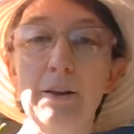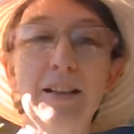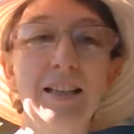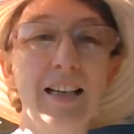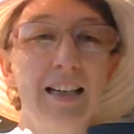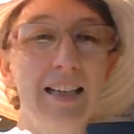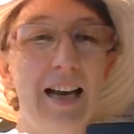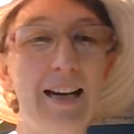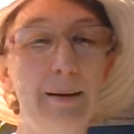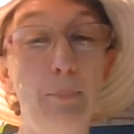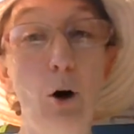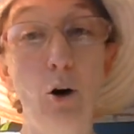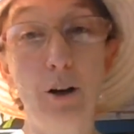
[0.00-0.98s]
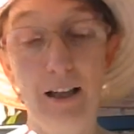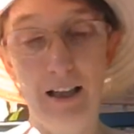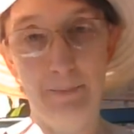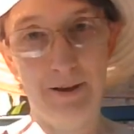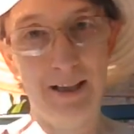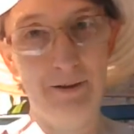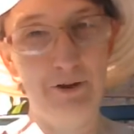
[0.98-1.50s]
this is an apocalypse.